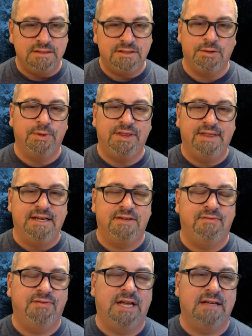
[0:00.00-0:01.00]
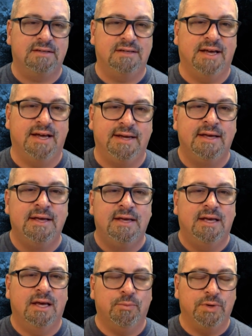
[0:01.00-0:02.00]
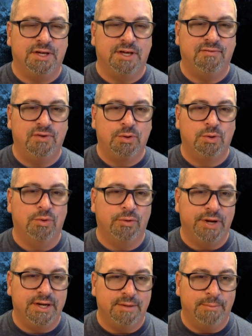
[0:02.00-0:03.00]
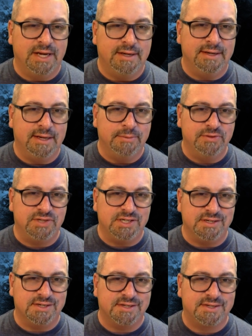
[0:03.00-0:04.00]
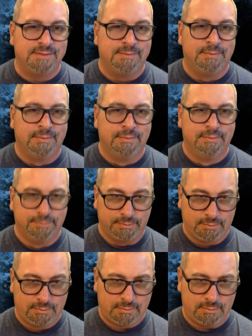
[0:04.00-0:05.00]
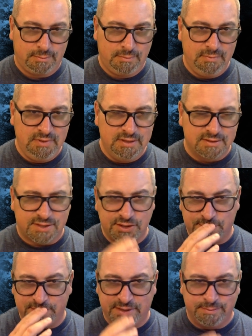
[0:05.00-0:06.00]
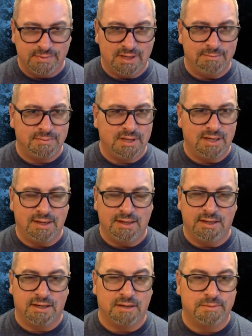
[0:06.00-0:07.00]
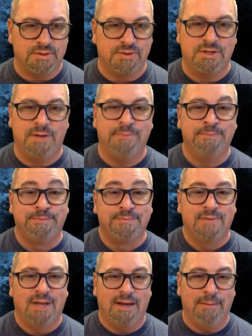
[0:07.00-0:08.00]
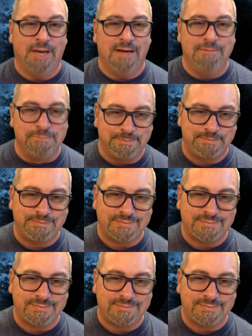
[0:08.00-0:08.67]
So we thank you for that today, and we give you glory in the mighty name of Jesus. Excuse me, I got hiccups or something. Amen.